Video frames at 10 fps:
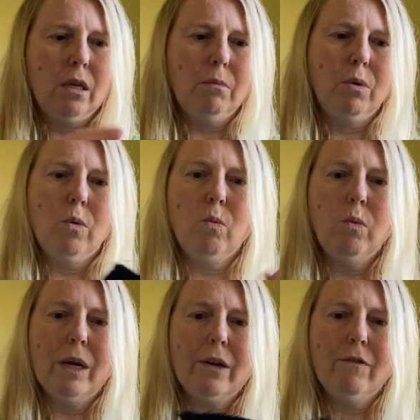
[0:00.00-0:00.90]
put
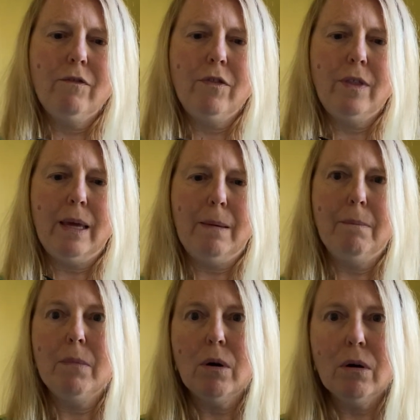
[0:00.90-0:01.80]
one of
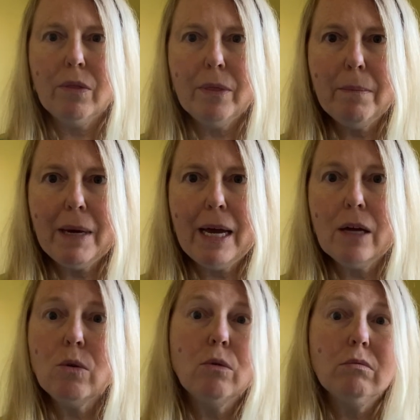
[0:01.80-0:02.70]
them on the
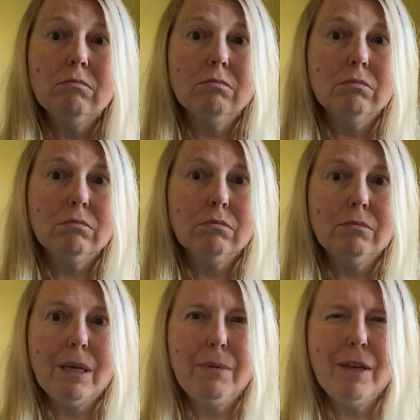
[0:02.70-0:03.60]
bag, or
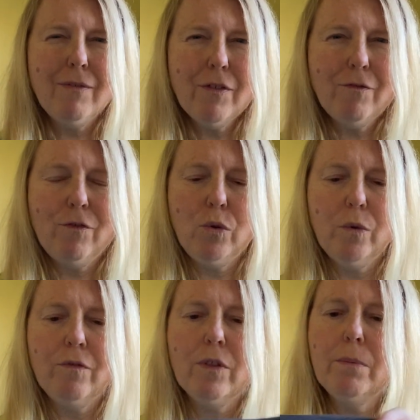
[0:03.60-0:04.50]
maybe even a few
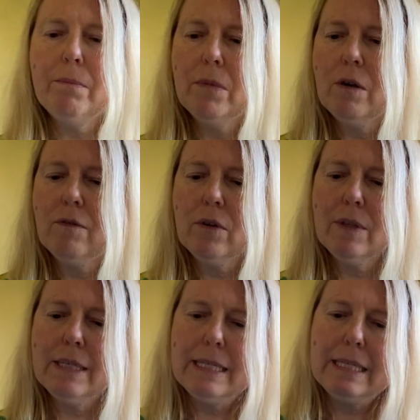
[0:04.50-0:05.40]
of them. I've got
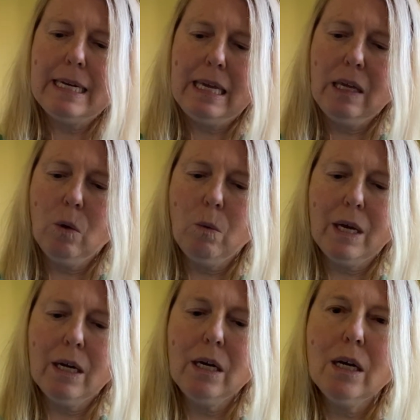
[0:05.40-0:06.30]
the snake
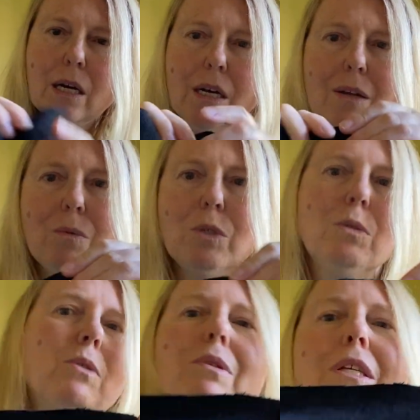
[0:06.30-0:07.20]
one, which
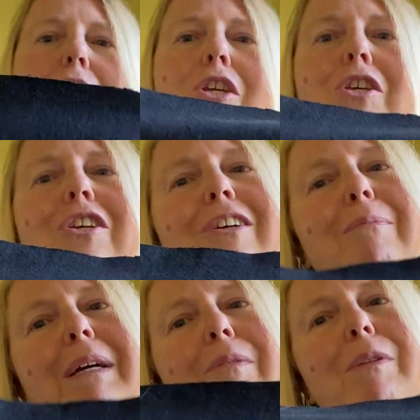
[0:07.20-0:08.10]
was really cute. I
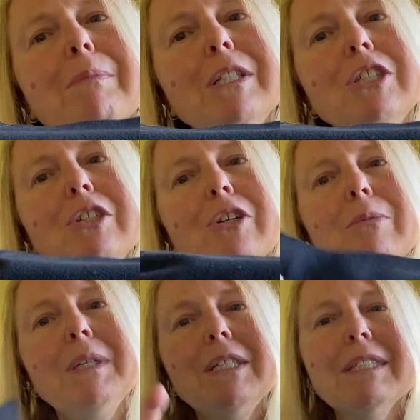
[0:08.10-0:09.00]
made with my
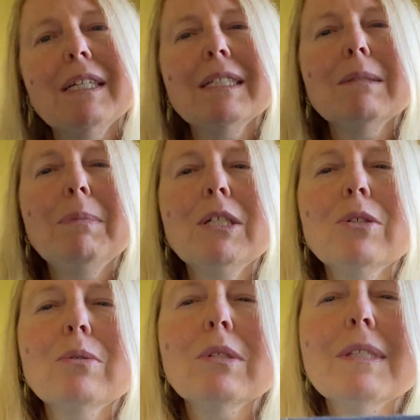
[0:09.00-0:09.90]
Janome, just that
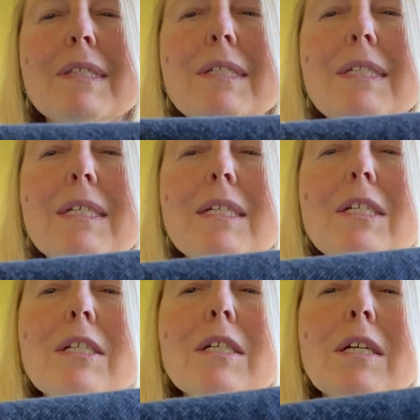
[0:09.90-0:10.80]
special
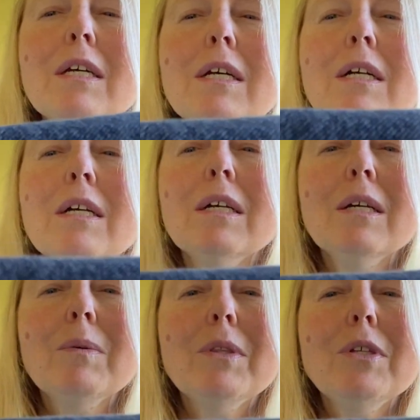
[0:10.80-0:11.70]
stitch
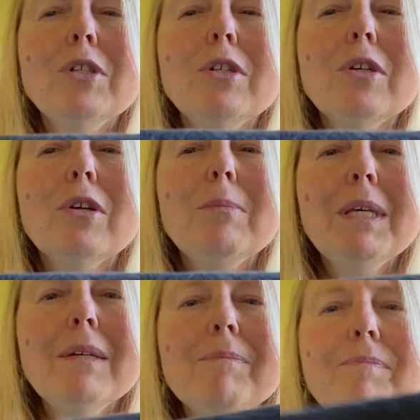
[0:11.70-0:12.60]
with the Janome,
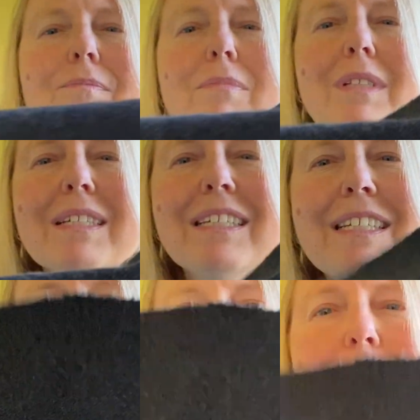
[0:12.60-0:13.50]

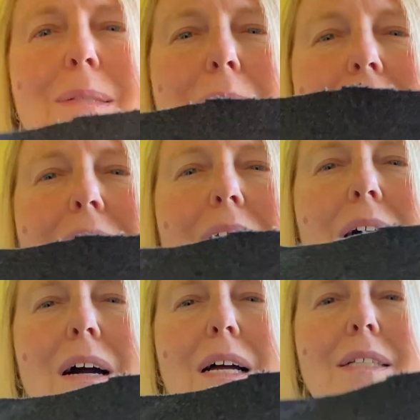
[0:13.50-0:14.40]
and put some little
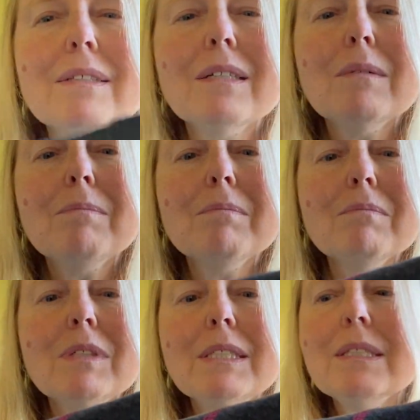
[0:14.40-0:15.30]
eyes on him.
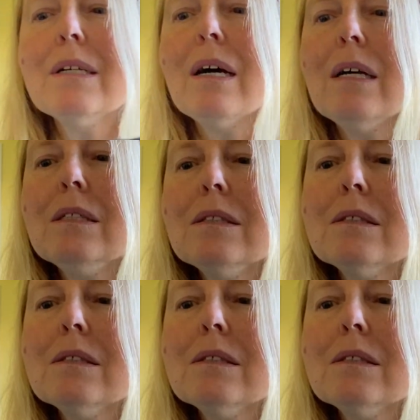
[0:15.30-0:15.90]
Where's his eyes?